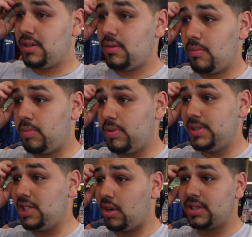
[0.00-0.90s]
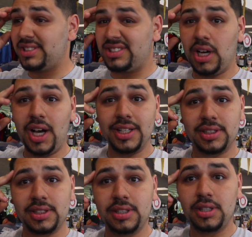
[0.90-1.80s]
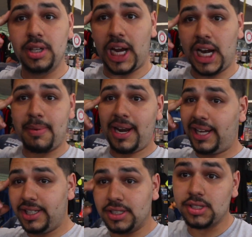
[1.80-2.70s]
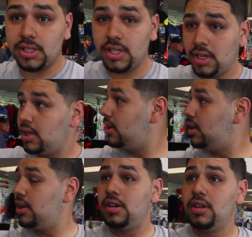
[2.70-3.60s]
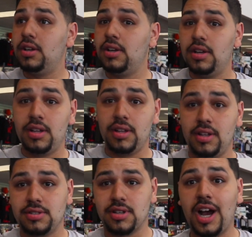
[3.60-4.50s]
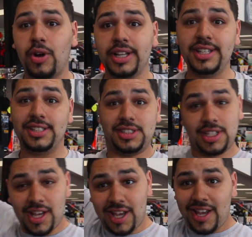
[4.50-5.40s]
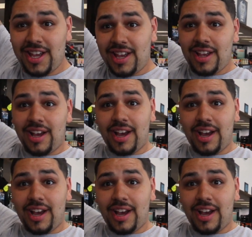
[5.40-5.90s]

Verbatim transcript: now? We see all this dust. And everybody like this. So I go like this. and